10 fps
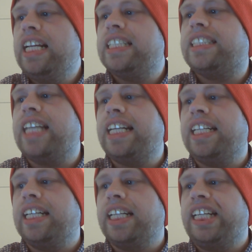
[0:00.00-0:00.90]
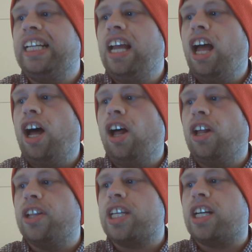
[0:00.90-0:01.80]
Suddenly
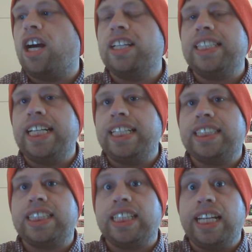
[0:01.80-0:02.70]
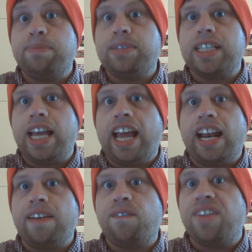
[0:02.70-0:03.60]
all the continent slipped
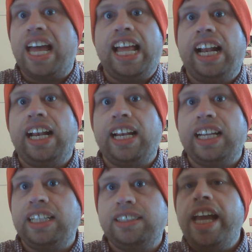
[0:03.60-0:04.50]
and fell.